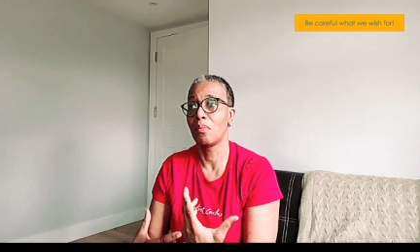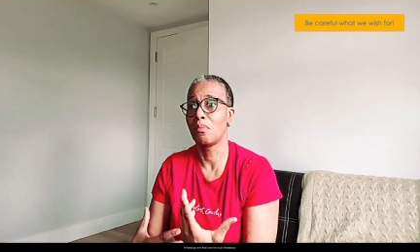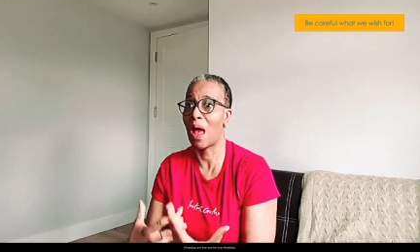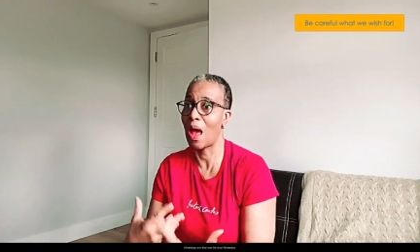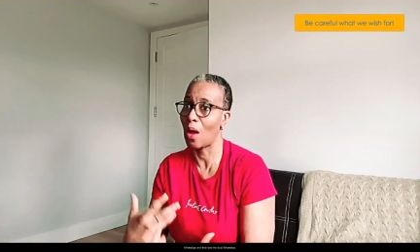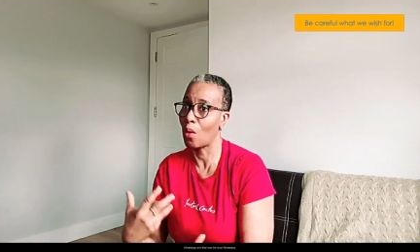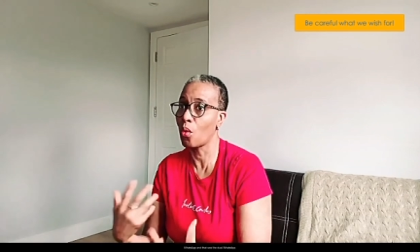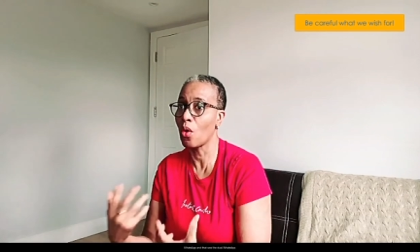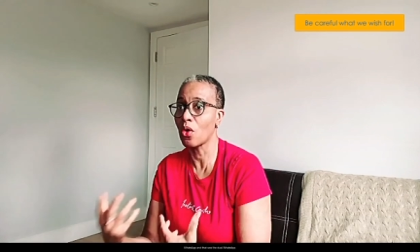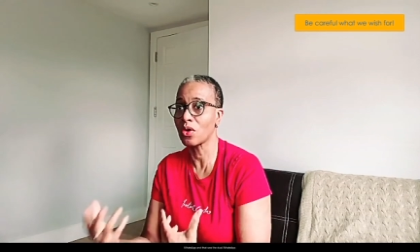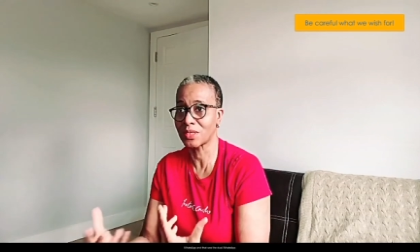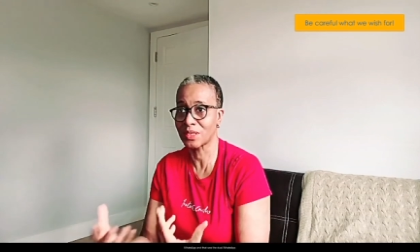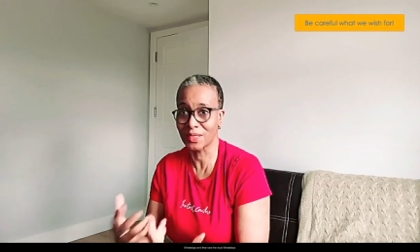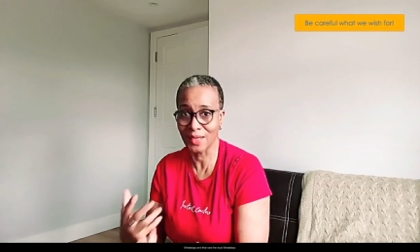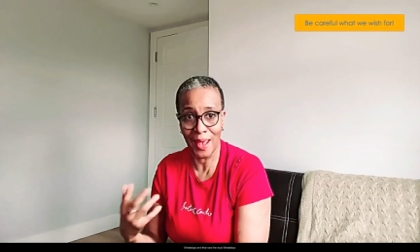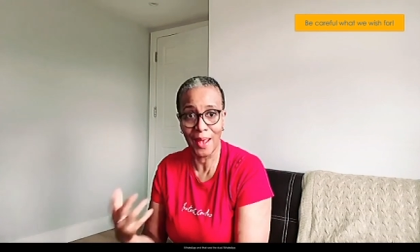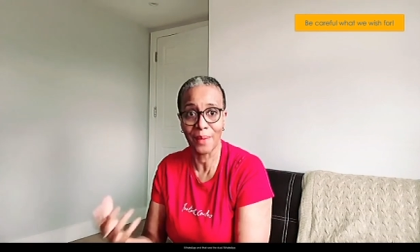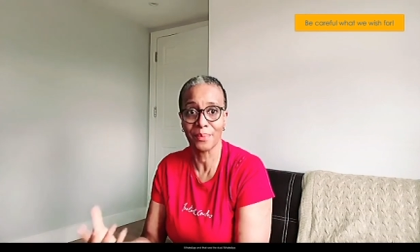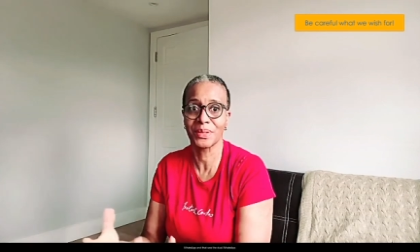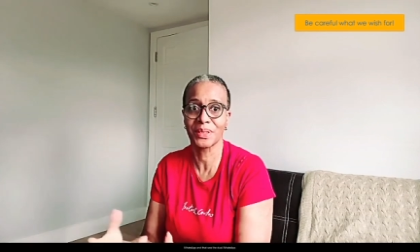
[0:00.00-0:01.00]

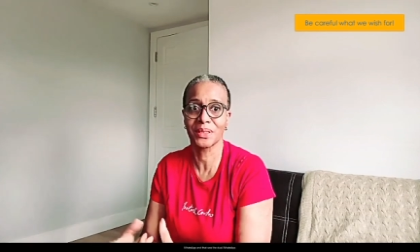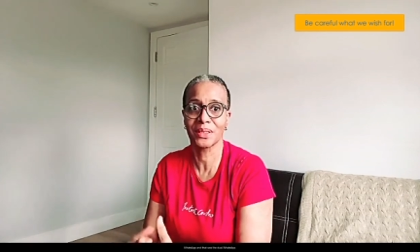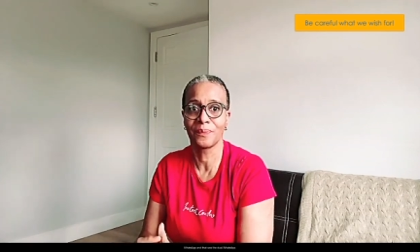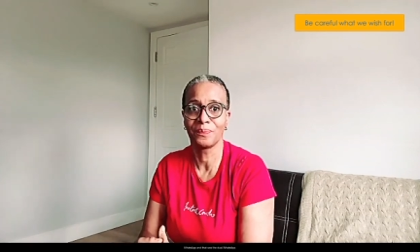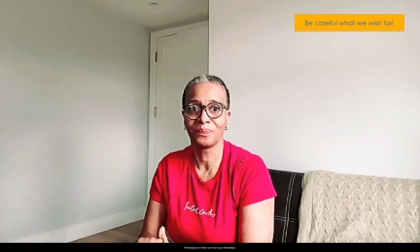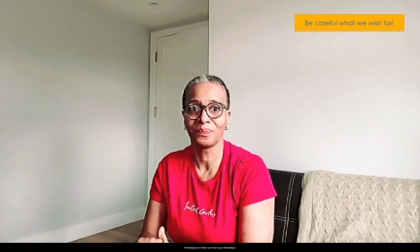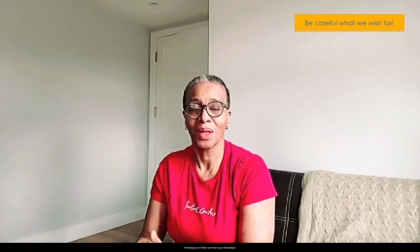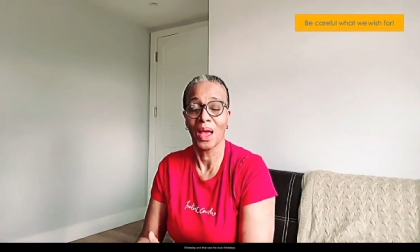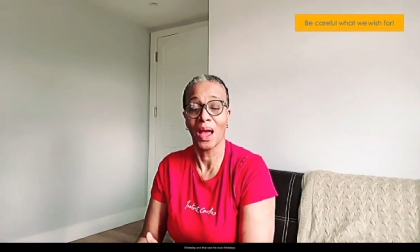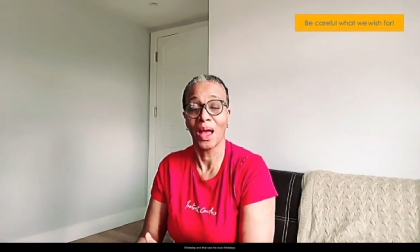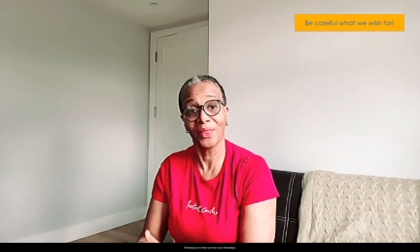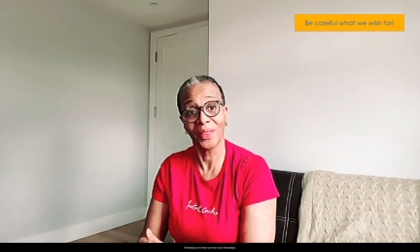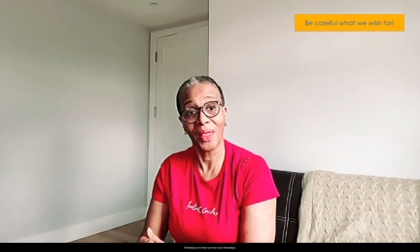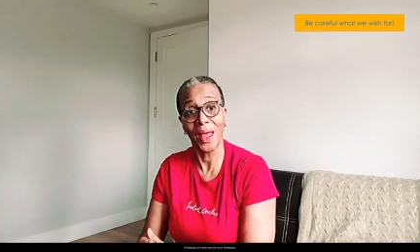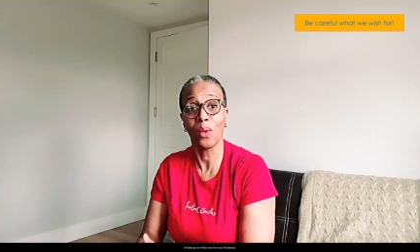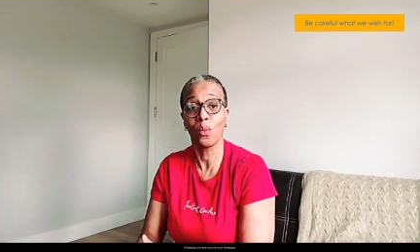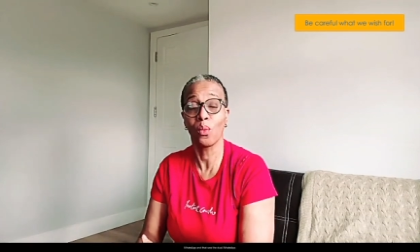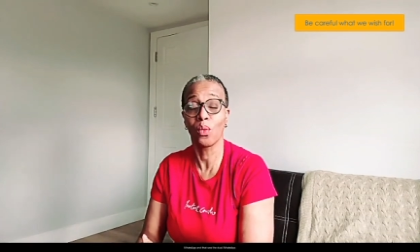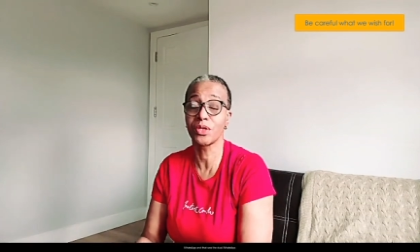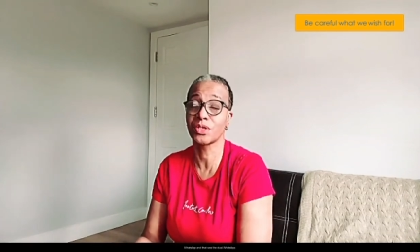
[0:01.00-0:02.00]
WhatsApps, and
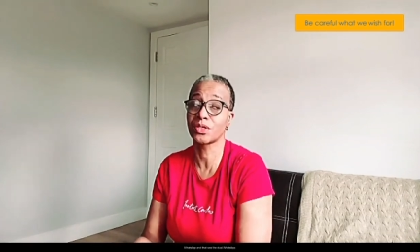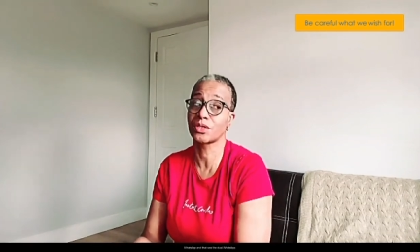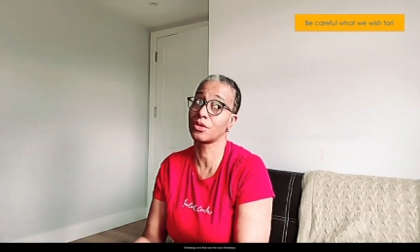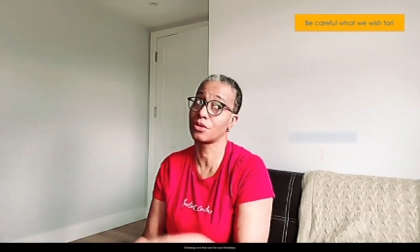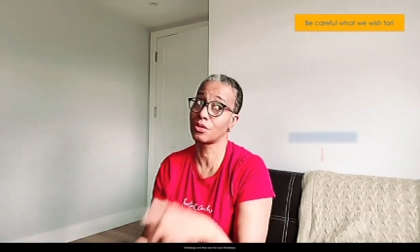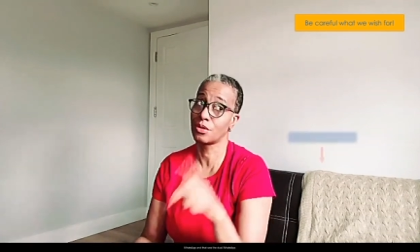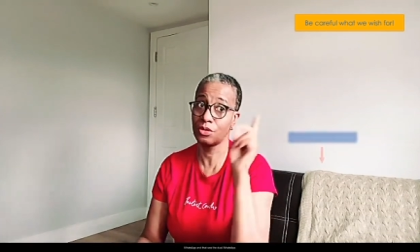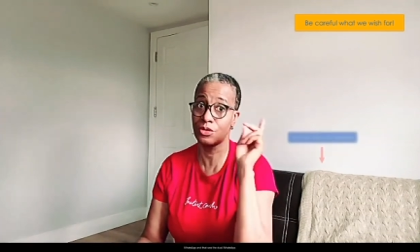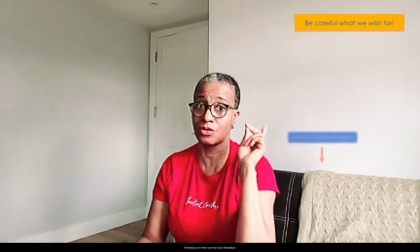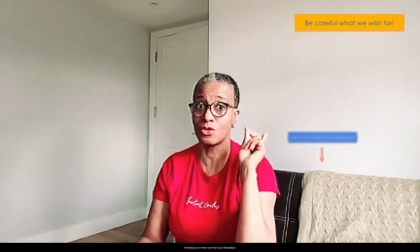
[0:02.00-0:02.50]
that was the